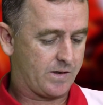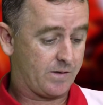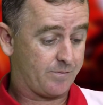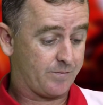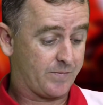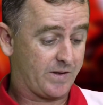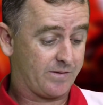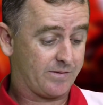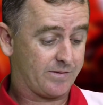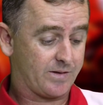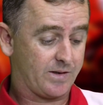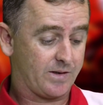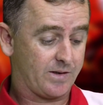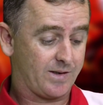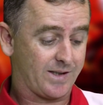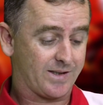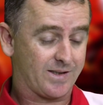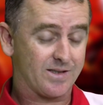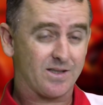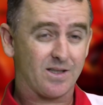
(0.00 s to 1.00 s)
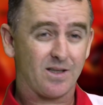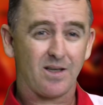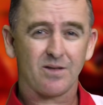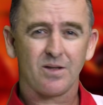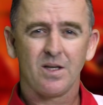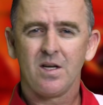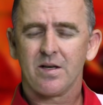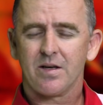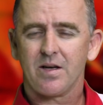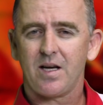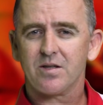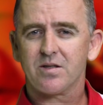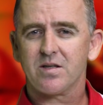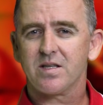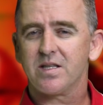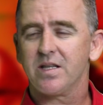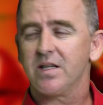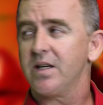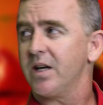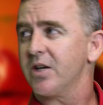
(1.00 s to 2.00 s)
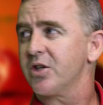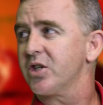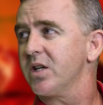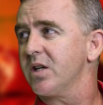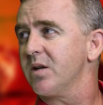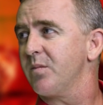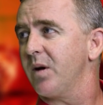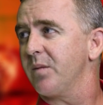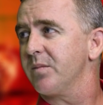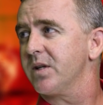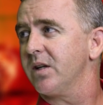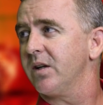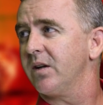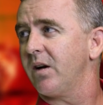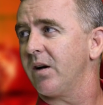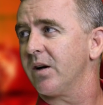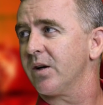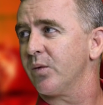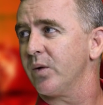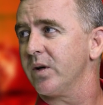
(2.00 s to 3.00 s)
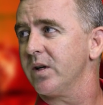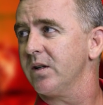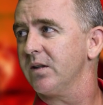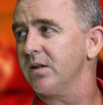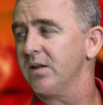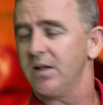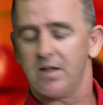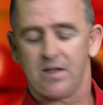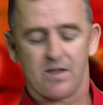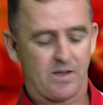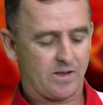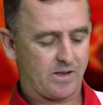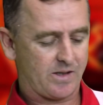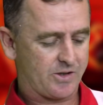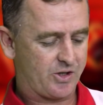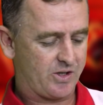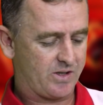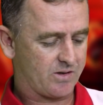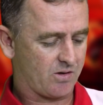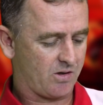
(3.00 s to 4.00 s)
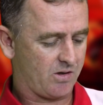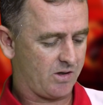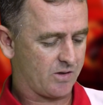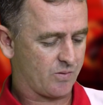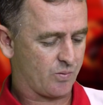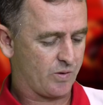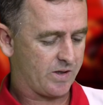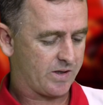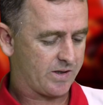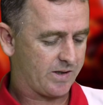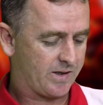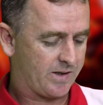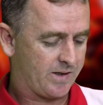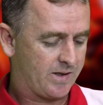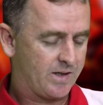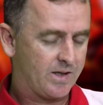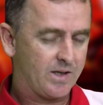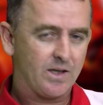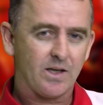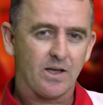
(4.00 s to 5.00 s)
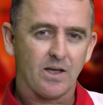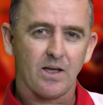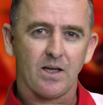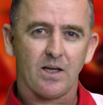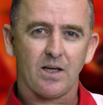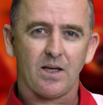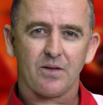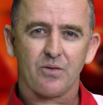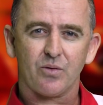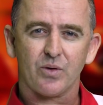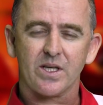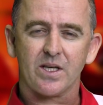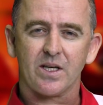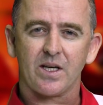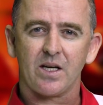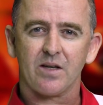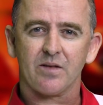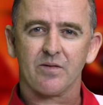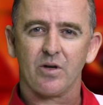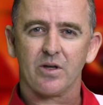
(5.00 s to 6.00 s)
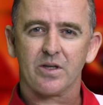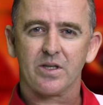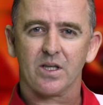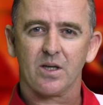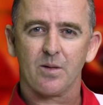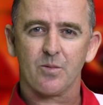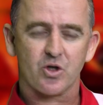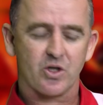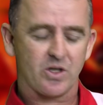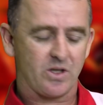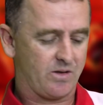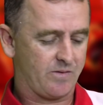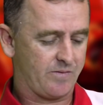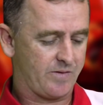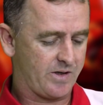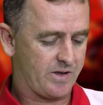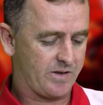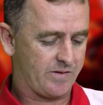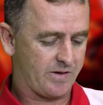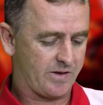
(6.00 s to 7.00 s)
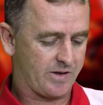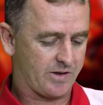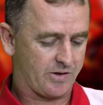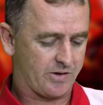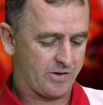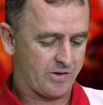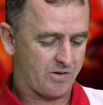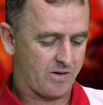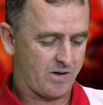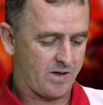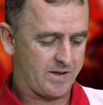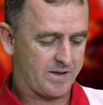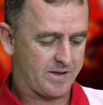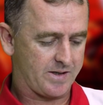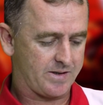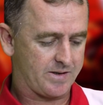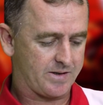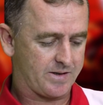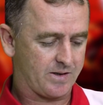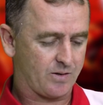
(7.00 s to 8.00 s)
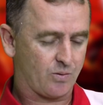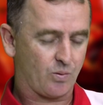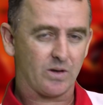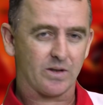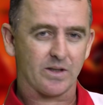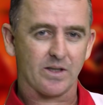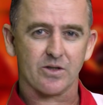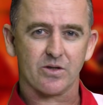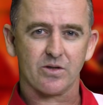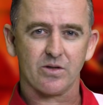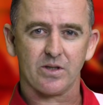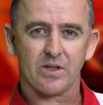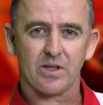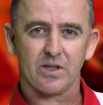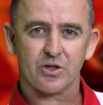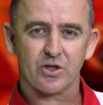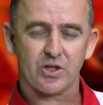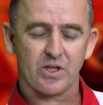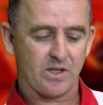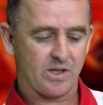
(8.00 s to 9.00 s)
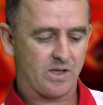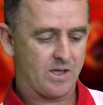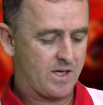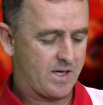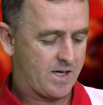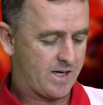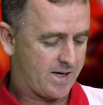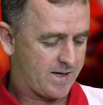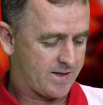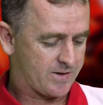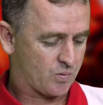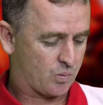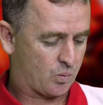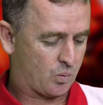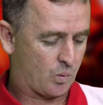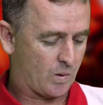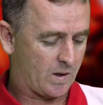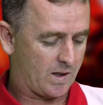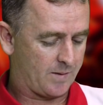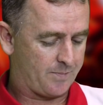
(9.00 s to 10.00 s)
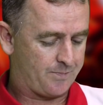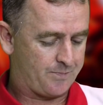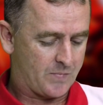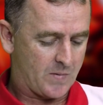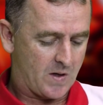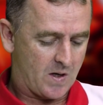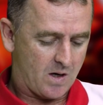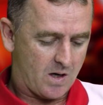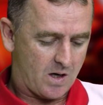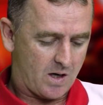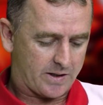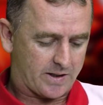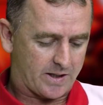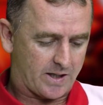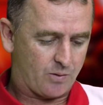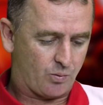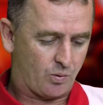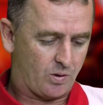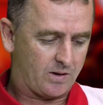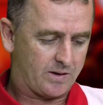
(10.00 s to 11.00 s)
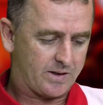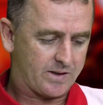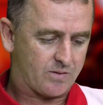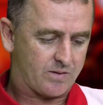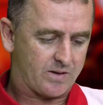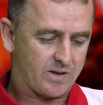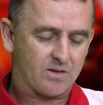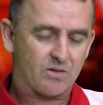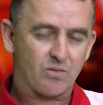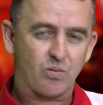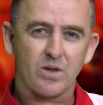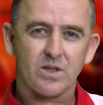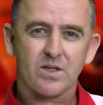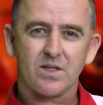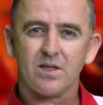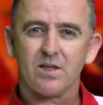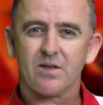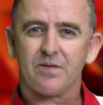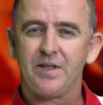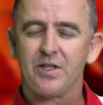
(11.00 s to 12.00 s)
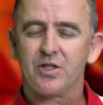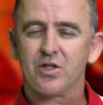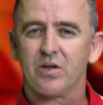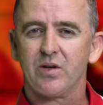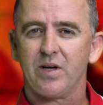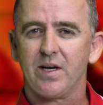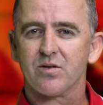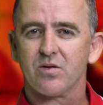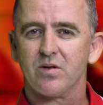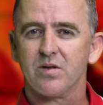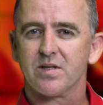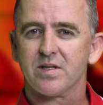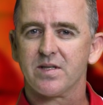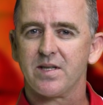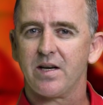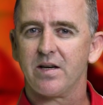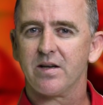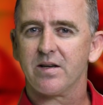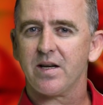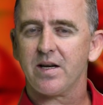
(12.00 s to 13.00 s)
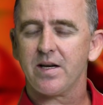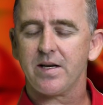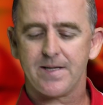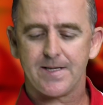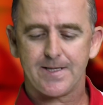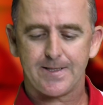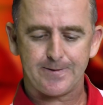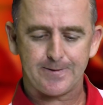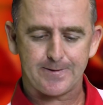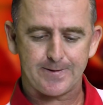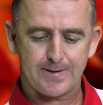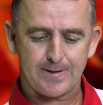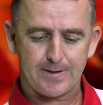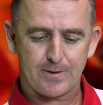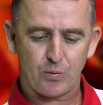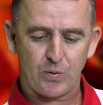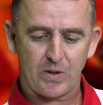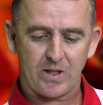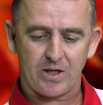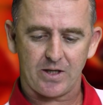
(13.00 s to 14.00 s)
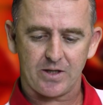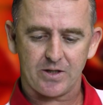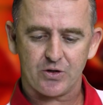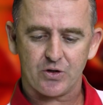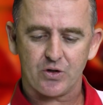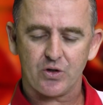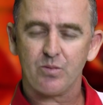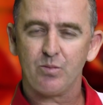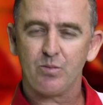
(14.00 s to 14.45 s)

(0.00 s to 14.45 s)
and like I said, nice to see Yashin Imamdi ride a winner. Yashin's a hard worker. I thought he gave Nottinghamshire a very, very good ride, and well done to Yashin as well. Okay, well, that was a feature race on Saturday, and we're going to